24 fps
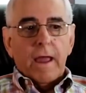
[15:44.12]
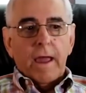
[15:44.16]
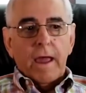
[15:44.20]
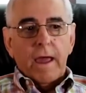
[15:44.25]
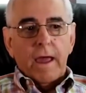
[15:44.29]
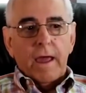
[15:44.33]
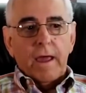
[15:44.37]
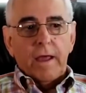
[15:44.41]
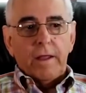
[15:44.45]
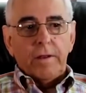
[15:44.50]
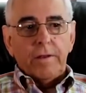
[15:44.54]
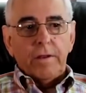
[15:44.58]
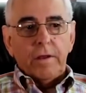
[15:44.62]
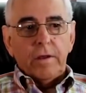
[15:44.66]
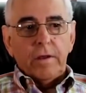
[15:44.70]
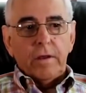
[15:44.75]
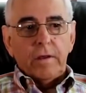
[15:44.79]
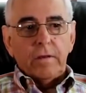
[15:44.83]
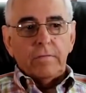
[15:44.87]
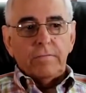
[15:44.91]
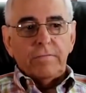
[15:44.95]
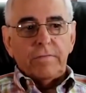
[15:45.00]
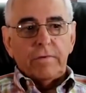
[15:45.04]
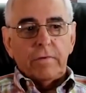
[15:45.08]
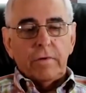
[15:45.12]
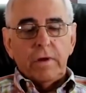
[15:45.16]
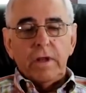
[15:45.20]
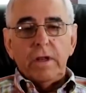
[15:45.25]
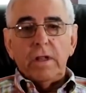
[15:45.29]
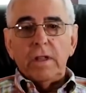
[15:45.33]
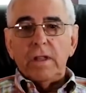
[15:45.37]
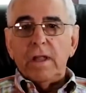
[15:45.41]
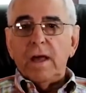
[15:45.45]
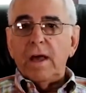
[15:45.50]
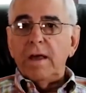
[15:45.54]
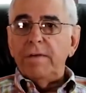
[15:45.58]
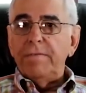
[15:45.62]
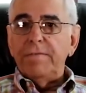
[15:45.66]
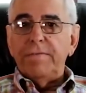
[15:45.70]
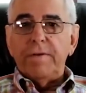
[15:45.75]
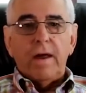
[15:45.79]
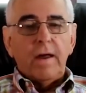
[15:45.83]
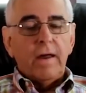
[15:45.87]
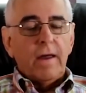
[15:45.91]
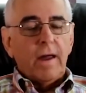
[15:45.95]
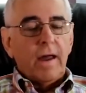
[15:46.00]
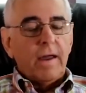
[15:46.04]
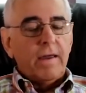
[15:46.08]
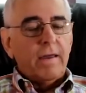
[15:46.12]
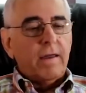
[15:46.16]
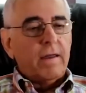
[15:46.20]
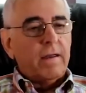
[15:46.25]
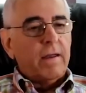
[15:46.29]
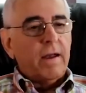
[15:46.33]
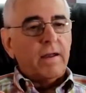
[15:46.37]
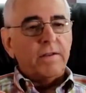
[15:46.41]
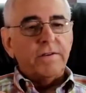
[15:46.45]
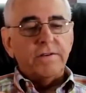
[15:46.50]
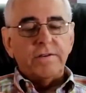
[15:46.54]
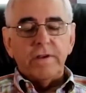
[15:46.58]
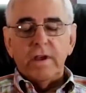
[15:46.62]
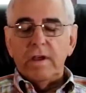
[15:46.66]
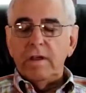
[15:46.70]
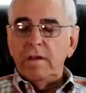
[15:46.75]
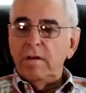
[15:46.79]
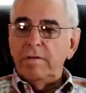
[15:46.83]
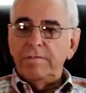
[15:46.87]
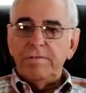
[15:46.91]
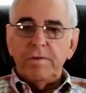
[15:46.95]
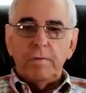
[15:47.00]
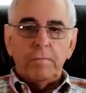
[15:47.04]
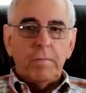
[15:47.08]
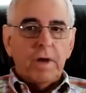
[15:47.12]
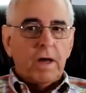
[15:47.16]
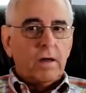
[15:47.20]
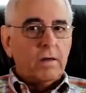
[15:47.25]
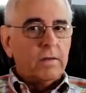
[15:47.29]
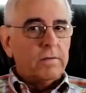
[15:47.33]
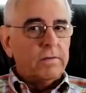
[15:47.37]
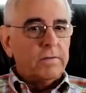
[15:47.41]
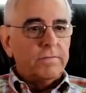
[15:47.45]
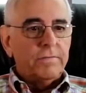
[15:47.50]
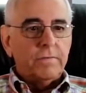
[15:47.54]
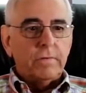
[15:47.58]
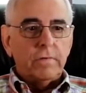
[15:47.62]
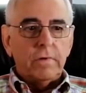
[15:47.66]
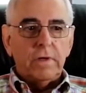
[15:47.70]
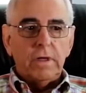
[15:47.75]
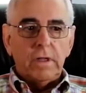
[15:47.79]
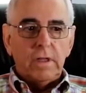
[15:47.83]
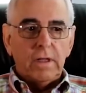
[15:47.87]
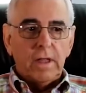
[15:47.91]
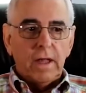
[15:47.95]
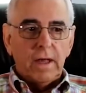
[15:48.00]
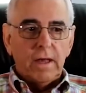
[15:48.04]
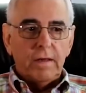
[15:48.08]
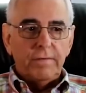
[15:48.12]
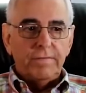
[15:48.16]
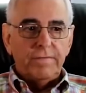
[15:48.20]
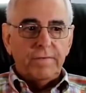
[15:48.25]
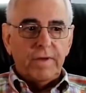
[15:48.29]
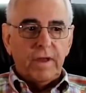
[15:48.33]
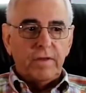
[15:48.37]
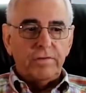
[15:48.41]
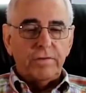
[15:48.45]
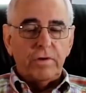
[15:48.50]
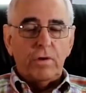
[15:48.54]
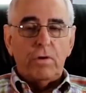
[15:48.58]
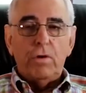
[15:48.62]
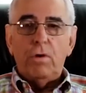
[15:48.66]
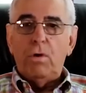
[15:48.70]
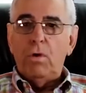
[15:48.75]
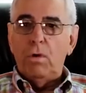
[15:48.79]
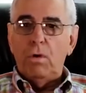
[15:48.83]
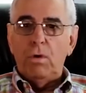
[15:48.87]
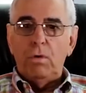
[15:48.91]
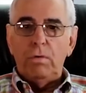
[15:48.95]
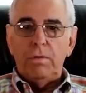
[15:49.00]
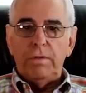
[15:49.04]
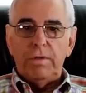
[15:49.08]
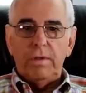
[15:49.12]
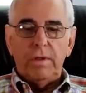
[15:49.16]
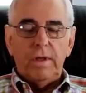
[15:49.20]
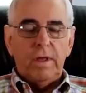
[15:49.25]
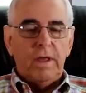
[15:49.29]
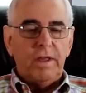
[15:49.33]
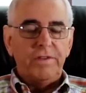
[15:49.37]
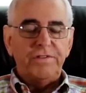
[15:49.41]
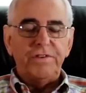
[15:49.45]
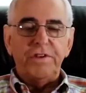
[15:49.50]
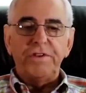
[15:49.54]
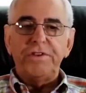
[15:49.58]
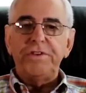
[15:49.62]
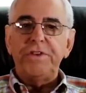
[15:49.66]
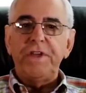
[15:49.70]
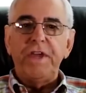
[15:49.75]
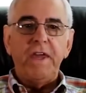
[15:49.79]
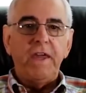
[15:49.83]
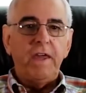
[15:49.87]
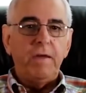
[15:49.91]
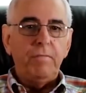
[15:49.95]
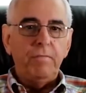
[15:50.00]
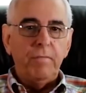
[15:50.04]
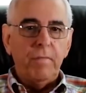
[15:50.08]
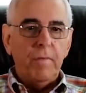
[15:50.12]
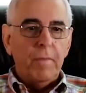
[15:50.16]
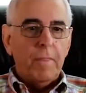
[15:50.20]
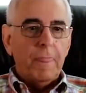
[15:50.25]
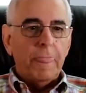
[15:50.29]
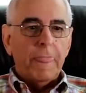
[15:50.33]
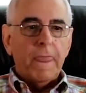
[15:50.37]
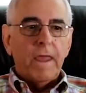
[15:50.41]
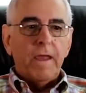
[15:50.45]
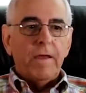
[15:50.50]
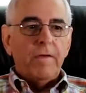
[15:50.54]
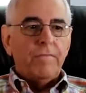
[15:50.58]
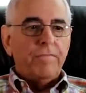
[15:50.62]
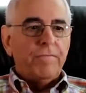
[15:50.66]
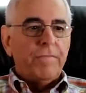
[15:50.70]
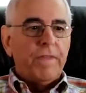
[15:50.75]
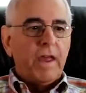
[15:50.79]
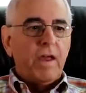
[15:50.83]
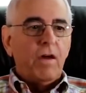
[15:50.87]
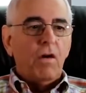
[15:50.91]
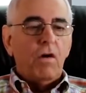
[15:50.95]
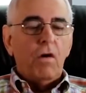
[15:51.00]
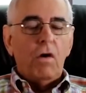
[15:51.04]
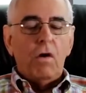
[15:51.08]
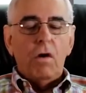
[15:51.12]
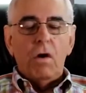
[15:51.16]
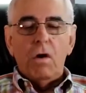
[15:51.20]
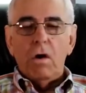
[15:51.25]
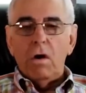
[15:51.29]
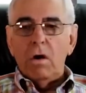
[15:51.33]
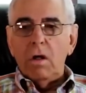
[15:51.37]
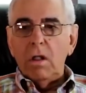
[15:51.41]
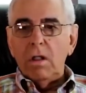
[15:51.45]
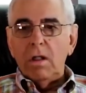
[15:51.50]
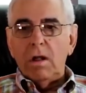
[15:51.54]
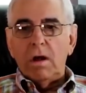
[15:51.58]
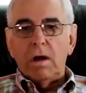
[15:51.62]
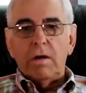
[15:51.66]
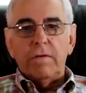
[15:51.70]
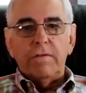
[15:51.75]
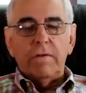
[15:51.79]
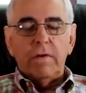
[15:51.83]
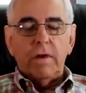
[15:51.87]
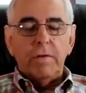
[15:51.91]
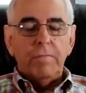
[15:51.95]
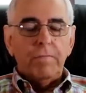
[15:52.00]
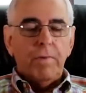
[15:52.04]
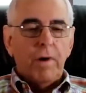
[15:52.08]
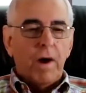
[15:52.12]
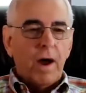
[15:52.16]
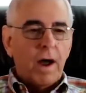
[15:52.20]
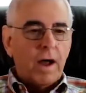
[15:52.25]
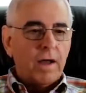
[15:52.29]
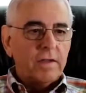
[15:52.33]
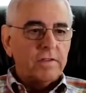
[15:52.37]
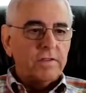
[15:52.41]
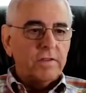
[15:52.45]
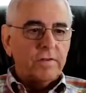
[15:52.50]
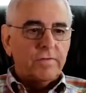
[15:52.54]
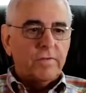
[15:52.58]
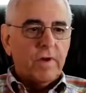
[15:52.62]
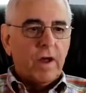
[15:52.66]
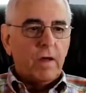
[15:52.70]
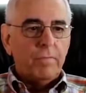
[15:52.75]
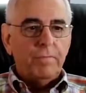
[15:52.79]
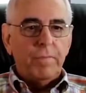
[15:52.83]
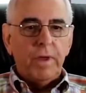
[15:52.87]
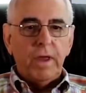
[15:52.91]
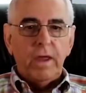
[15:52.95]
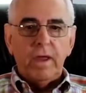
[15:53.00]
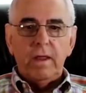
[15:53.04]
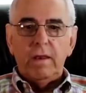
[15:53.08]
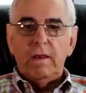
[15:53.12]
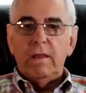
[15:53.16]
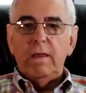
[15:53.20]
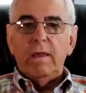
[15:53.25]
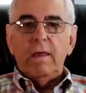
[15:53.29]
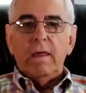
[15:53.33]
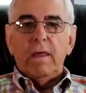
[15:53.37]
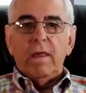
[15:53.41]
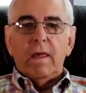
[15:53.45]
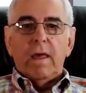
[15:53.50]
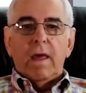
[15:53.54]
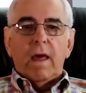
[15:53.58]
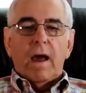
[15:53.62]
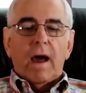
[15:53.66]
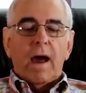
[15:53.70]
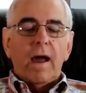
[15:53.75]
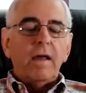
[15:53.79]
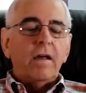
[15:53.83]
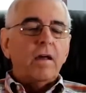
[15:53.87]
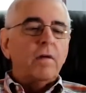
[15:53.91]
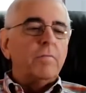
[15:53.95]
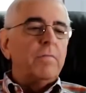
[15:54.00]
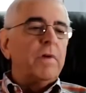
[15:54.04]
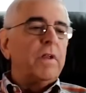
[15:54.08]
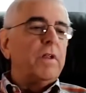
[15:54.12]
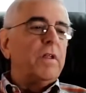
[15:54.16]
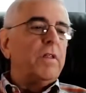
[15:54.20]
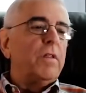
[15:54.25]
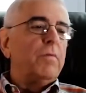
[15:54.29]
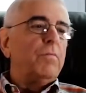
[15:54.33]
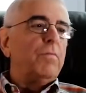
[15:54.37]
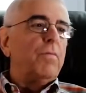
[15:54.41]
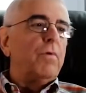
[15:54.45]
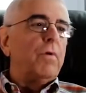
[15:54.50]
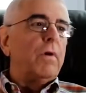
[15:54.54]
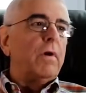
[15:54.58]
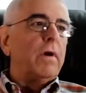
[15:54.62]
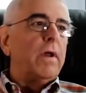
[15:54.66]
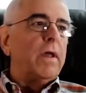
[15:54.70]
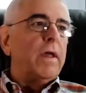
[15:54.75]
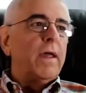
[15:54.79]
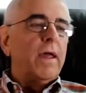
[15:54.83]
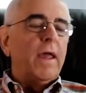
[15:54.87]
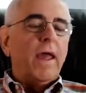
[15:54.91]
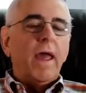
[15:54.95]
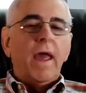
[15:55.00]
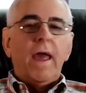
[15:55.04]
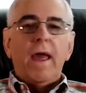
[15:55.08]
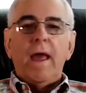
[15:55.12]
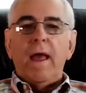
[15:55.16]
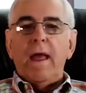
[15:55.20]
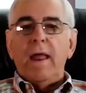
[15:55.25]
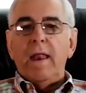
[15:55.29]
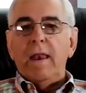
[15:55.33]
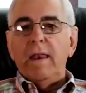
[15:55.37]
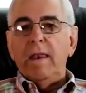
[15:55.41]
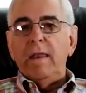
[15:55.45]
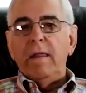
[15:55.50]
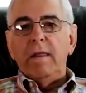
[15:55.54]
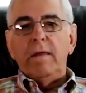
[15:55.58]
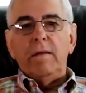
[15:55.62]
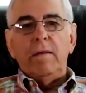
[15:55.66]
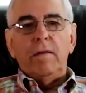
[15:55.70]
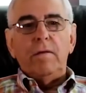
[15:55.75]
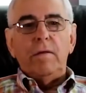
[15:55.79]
And Verita Life, I cannot say enough about Verita Life as a whole. It's a team. They all are very positive, upbeat. I come in the morning and